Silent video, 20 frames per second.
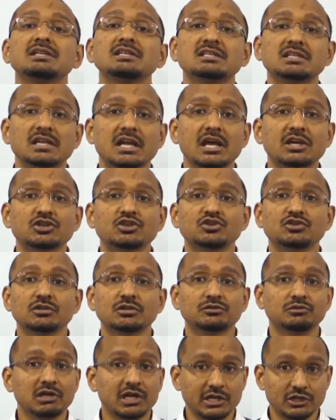
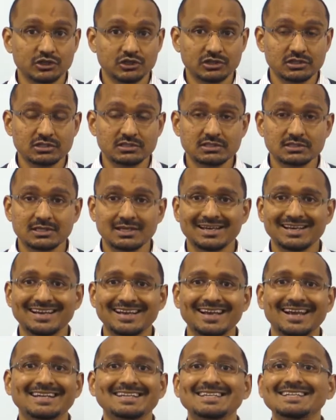international relations
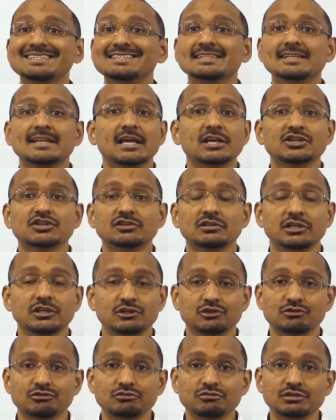and international
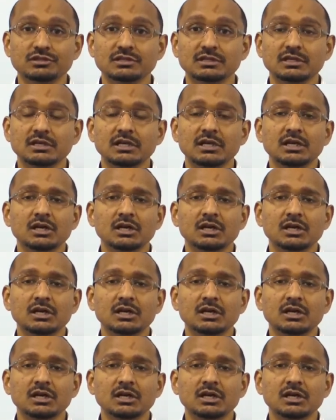issues